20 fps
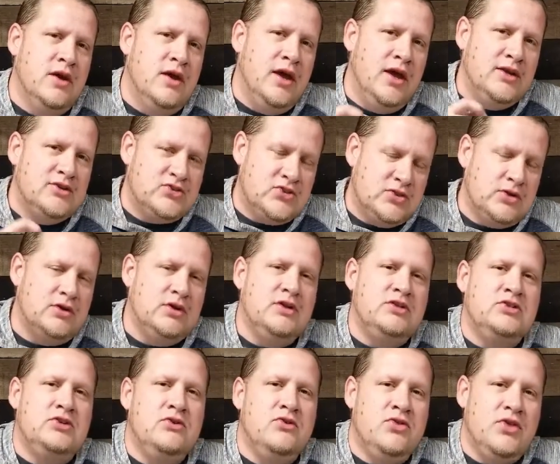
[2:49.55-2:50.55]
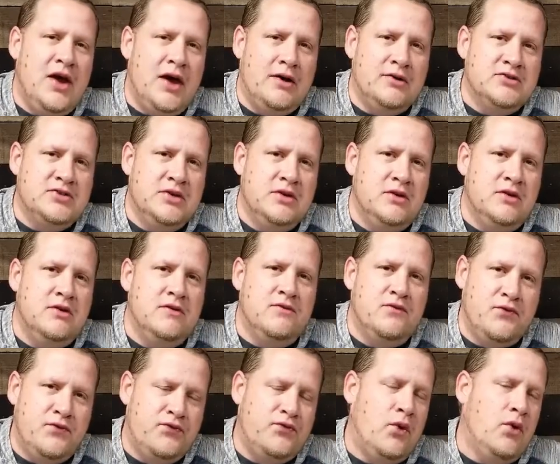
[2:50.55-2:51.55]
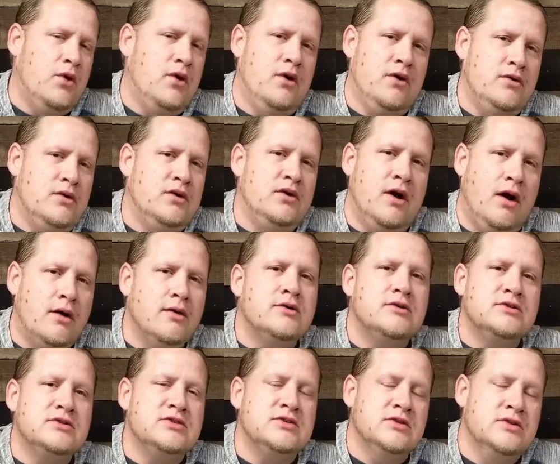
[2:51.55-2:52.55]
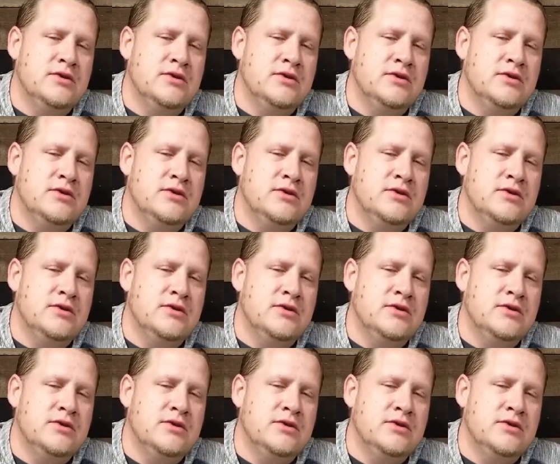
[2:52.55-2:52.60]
is $32,400.